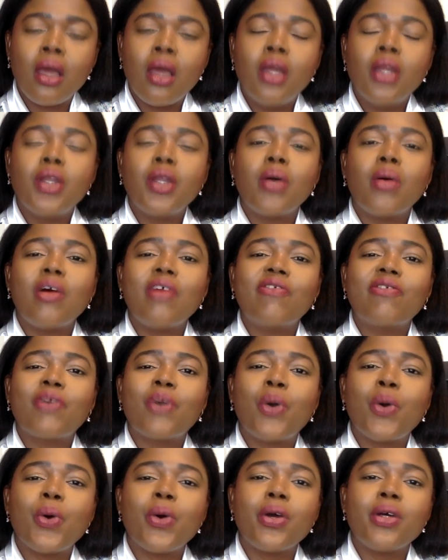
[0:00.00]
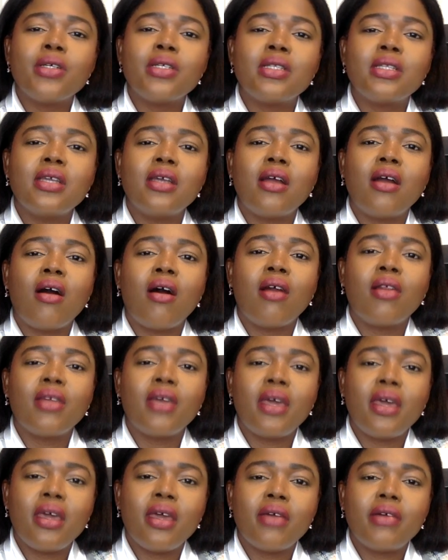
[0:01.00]
Now, of course, there are other
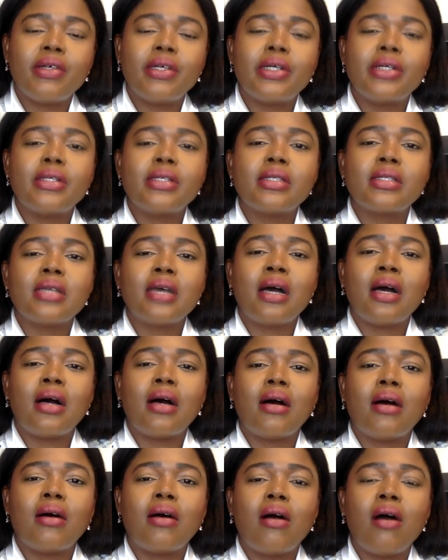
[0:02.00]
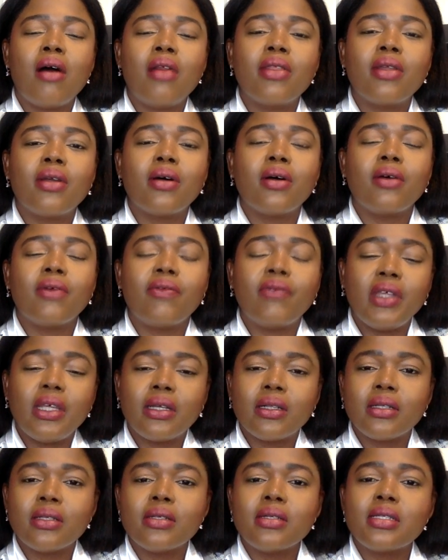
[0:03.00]
areas, other
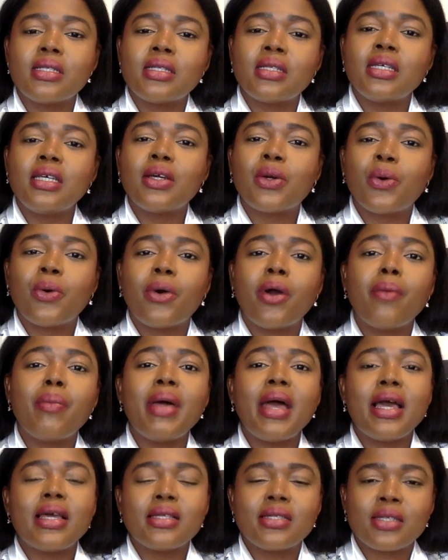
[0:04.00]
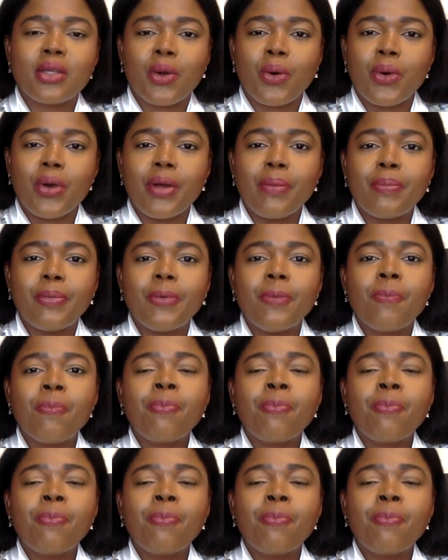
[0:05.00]
vehicles, C Corp, S Corp,